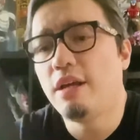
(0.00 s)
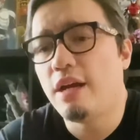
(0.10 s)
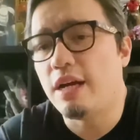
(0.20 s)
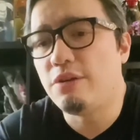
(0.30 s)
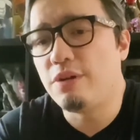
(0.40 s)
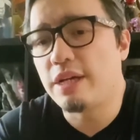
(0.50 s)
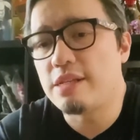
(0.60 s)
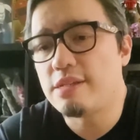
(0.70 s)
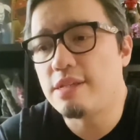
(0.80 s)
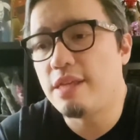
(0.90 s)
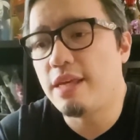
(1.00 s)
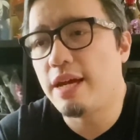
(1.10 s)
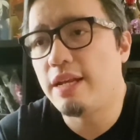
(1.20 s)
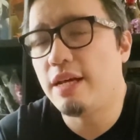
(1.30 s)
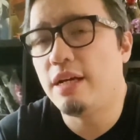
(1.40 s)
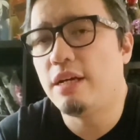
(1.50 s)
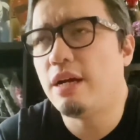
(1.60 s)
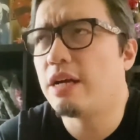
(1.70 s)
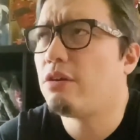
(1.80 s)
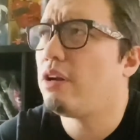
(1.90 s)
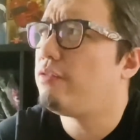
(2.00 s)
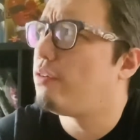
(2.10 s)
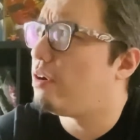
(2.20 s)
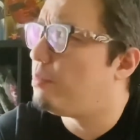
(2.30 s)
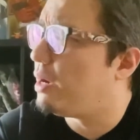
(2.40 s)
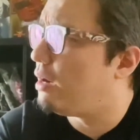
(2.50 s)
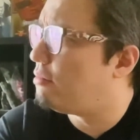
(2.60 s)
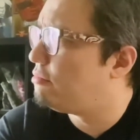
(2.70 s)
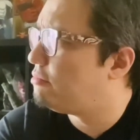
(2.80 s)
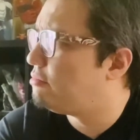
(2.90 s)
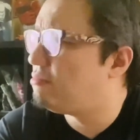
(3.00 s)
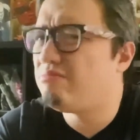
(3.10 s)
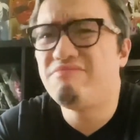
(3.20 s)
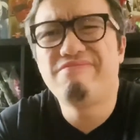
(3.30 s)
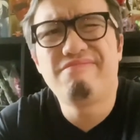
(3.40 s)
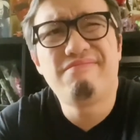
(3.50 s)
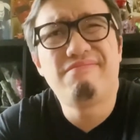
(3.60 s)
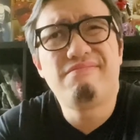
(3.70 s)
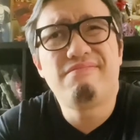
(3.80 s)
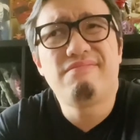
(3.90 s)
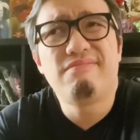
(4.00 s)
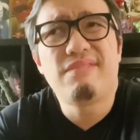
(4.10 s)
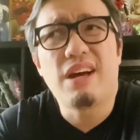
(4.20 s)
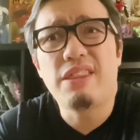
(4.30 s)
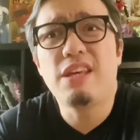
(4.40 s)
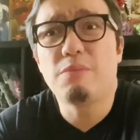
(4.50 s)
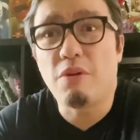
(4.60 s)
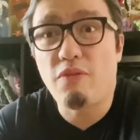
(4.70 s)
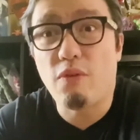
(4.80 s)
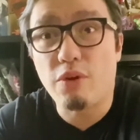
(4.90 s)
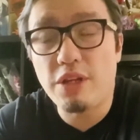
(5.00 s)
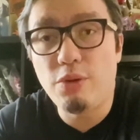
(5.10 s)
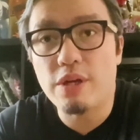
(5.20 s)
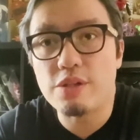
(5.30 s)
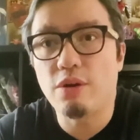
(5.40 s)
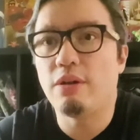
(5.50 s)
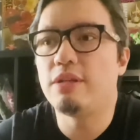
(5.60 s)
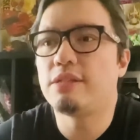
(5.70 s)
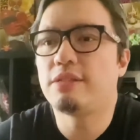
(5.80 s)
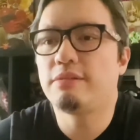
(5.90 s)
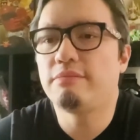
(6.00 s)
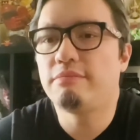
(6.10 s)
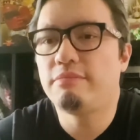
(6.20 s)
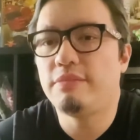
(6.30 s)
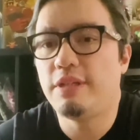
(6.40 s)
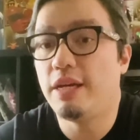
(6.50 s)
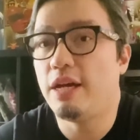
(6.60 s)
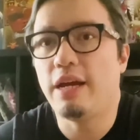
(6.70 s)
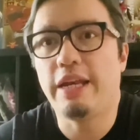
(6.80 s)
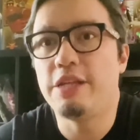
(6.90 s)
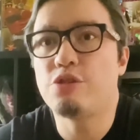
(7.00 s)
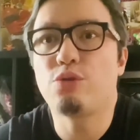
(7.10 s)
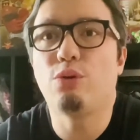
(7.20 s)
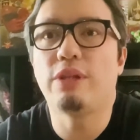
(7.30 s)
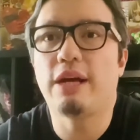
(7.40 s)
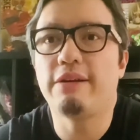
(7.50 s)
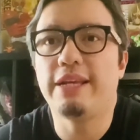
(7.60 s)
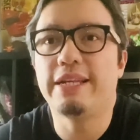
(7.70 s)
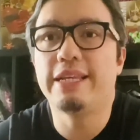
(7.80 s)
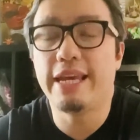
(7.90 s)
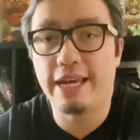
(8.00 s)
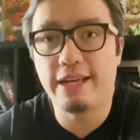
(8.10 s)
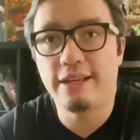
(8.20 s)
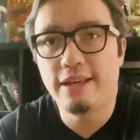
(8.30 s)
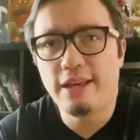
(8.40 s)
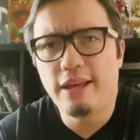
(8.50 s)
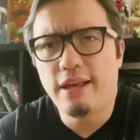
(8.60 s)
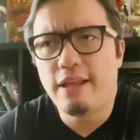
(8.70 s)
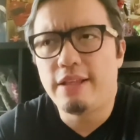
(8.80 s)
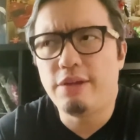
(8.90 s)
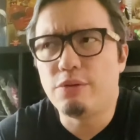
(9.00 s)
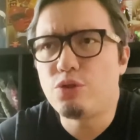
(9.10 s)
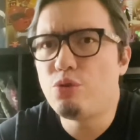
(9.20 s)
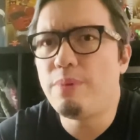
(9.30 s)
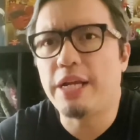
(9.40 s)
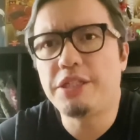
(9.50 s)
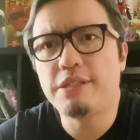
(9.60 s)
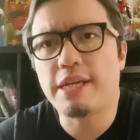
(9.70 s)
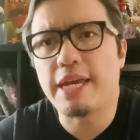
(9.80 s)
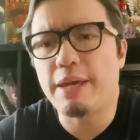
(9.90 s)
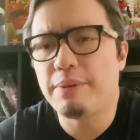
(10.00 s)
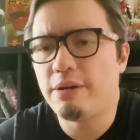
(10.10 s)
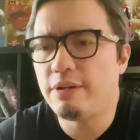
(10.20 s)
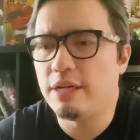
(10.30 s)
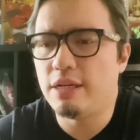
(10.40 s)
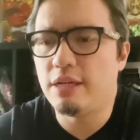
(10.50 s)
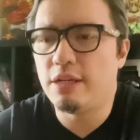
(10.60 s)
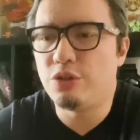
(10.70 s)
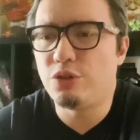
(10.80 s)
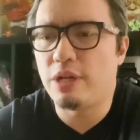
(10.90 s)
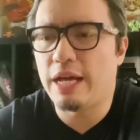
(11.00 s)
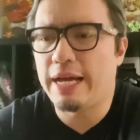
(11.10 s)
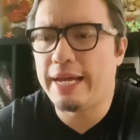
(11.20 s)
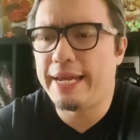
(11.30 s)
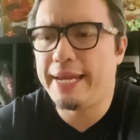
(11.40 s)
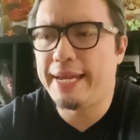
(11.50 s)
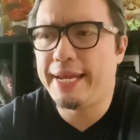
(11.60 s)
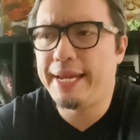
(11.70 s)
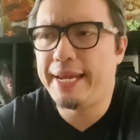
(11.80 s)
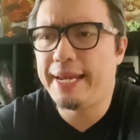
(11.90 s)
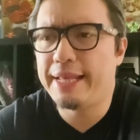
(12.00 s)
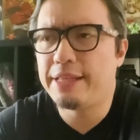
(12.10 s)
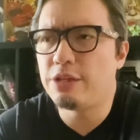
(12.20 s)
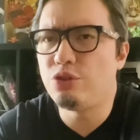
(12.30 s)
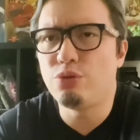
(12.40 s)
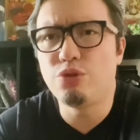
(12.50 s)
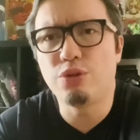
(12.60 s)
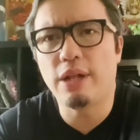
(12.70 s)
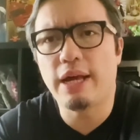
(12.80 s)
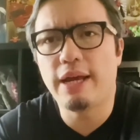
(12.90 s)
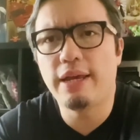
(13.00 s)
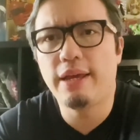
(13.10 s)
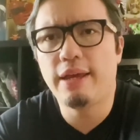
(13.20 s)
I know you can't see that. I got it for about, I think about $40 US. Yeah, and it sold out in a day. There were 2 batches that came out, July, I think June, July,